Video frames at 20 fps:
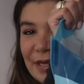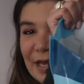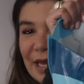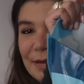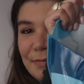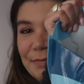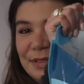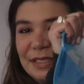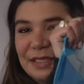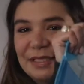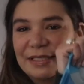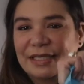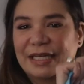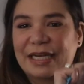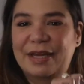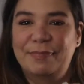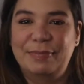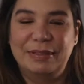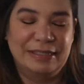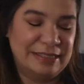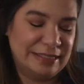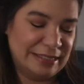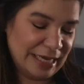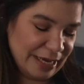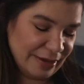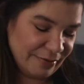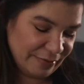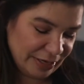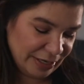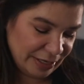empties that I've been
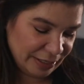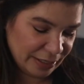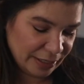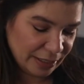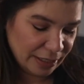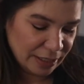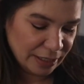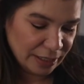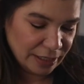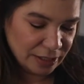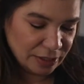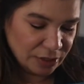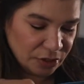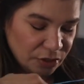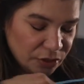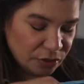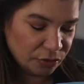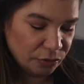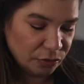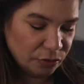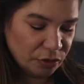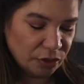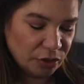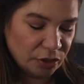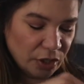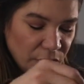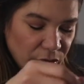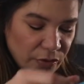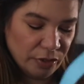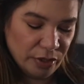saving to
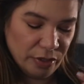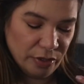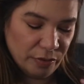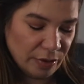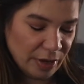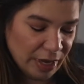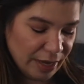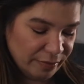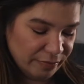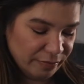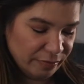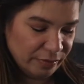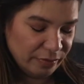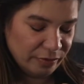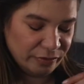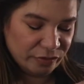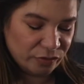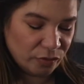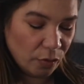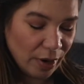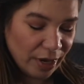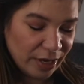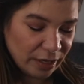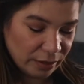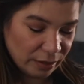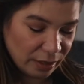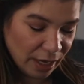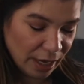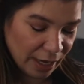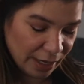show you, and there's quite
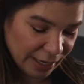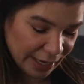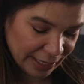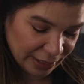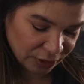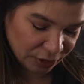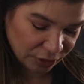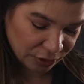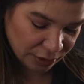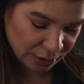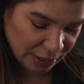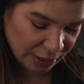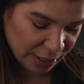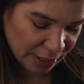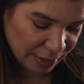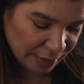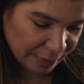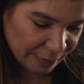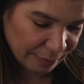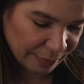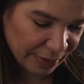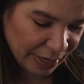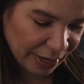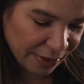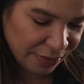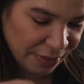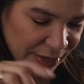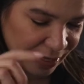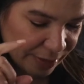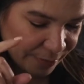a lot actually. Um, I
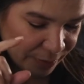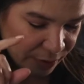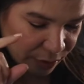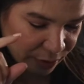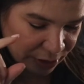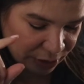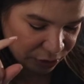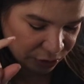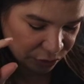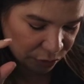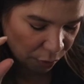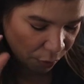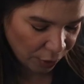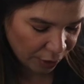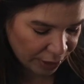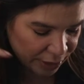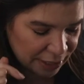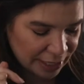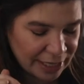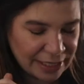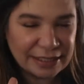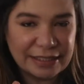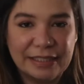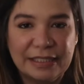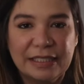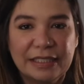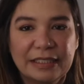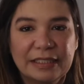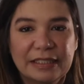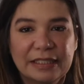think I'm going to organize
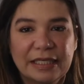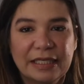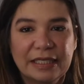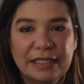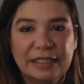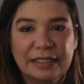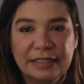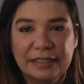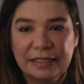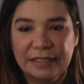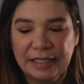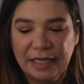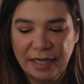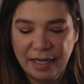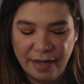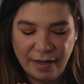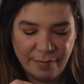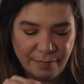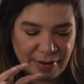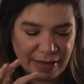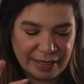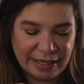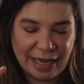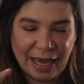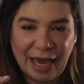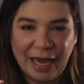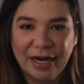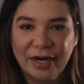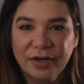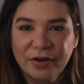these things by
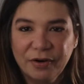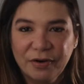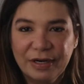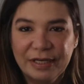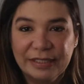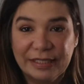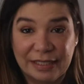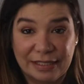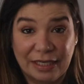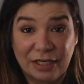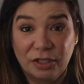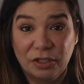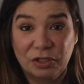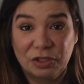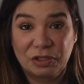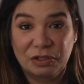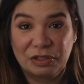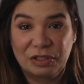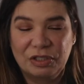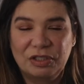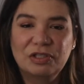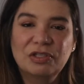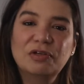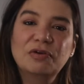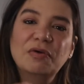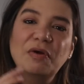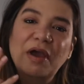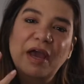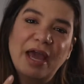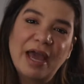categories as I usually
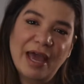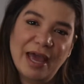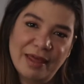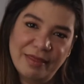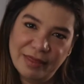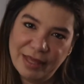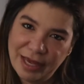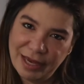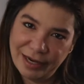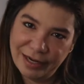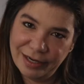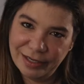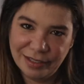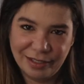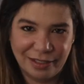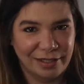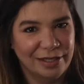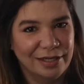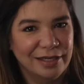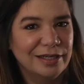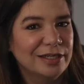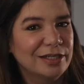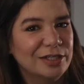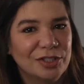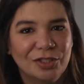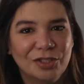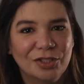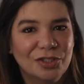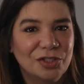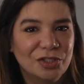do and then
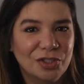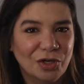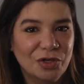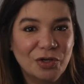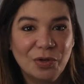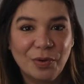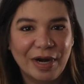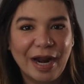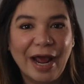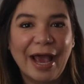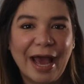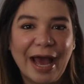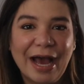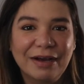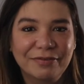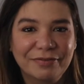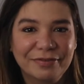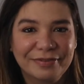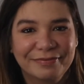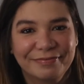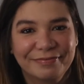show you what I have.